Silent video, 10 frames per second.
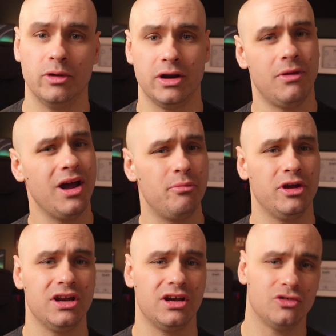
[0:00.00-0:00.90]
but in my
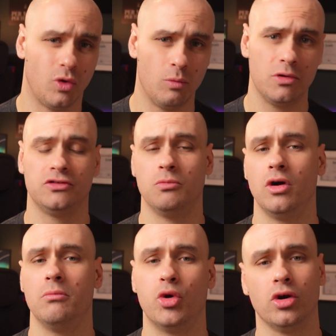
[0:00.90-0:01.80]
opinion it's almost
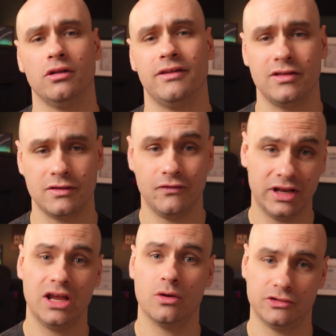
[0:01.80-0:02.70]
more important than the
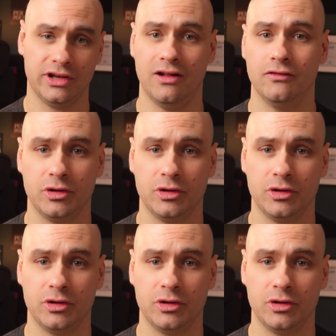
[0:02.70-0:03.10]
video itself,